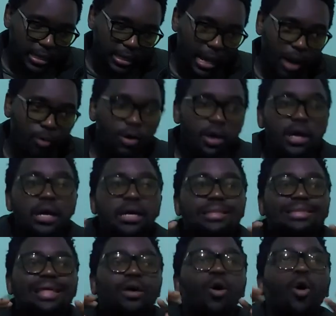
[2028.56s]
cow.
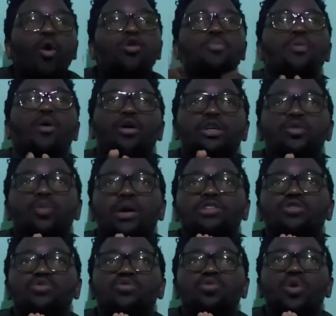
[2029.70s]
The whole point
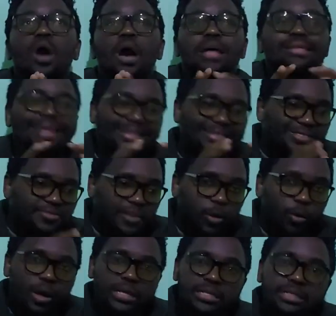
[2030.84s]
was to transfer
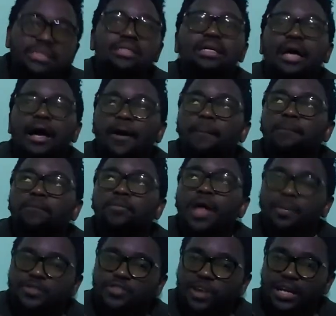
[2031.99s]
what is
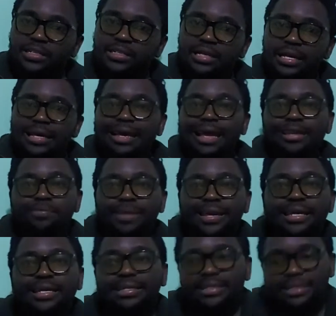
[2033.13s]
abstract and
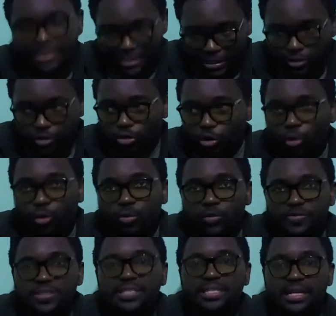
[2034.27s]
make it,
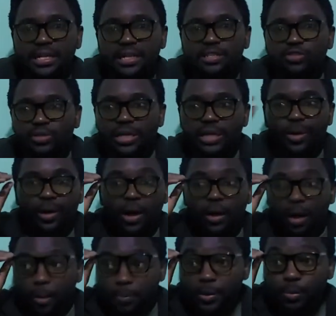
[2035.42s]
physical, so that our
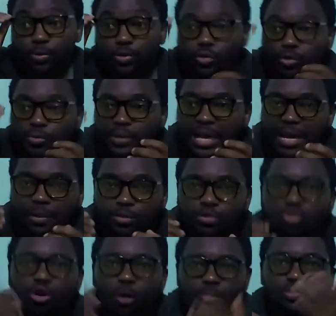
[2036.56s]
people could be able
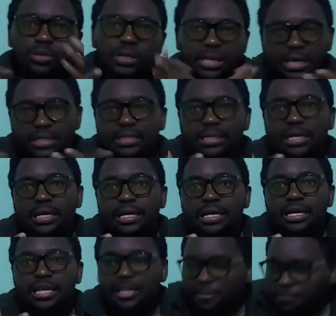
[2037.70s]
to communicate.
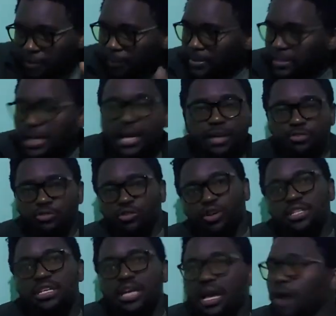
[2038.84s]
If I'm here and you're
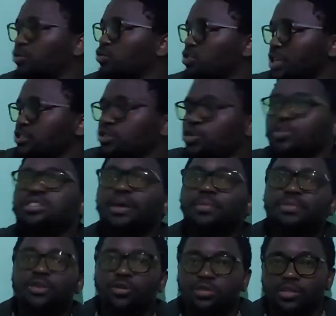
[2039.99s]
not here, I could just draw
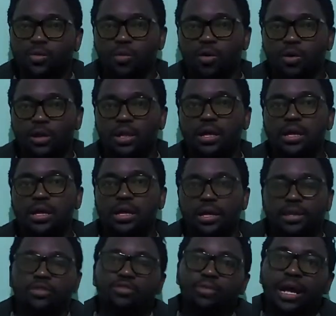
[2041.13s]
something on the wall,
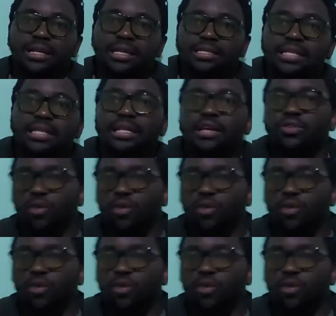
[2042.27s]
and then you'll understand that,